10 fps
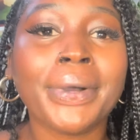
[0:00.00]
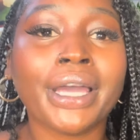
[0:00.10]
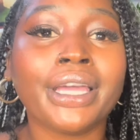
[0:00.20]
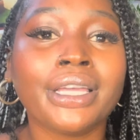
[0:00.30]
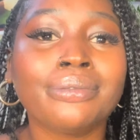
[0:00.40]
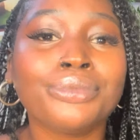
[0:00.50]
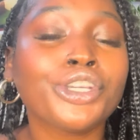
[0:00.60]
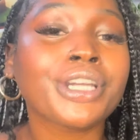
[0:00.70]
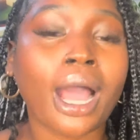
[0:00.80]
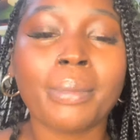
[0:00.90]
but
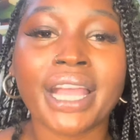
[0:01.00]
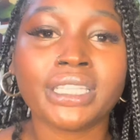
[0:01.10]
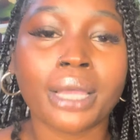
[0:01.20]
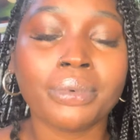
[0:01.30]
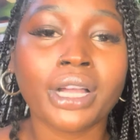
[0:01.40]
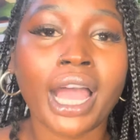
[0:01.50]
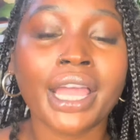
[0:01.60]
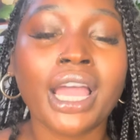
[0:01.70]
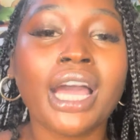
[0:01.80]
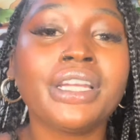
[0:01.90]
you're not my type of
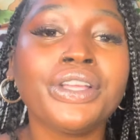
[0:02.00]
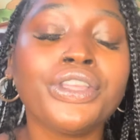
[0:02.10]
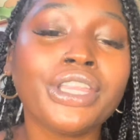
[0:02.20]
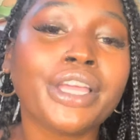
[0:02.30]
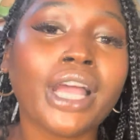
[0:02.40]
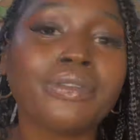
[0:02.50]
guy. Another thing that you have